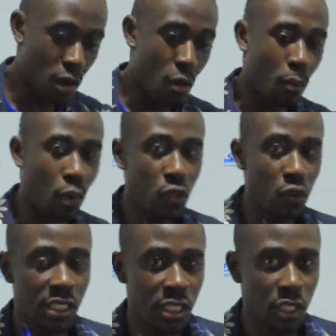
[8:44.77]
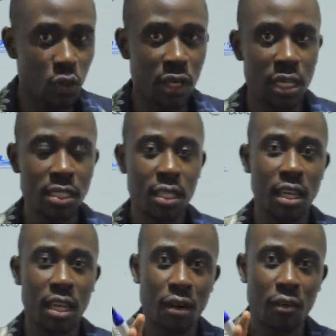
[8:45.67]
most of the students, they
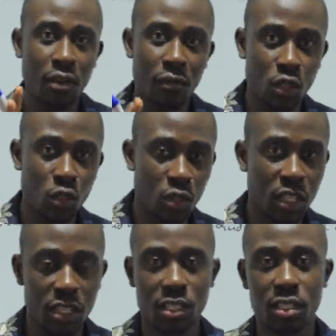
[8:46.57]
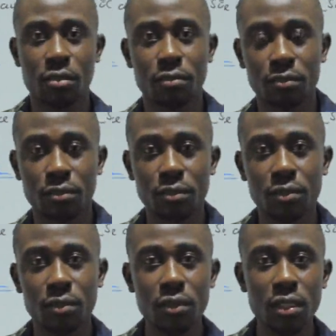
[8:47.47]
have revision kits.
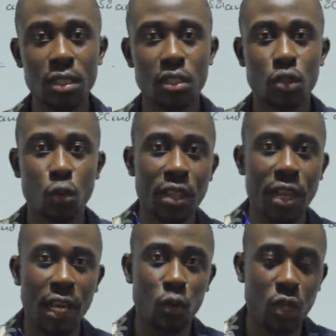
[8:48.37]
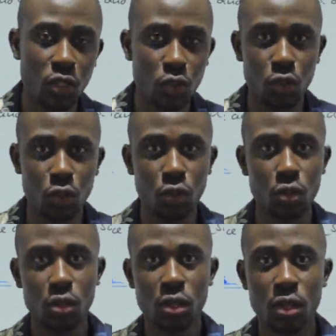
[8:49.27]
So what they are going to do,
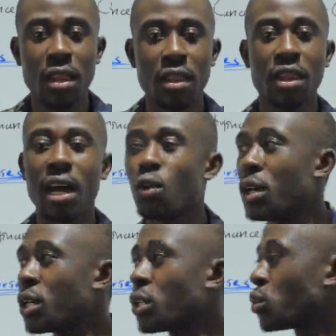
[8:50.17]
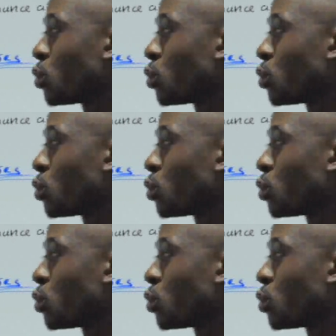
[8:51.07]
they are going to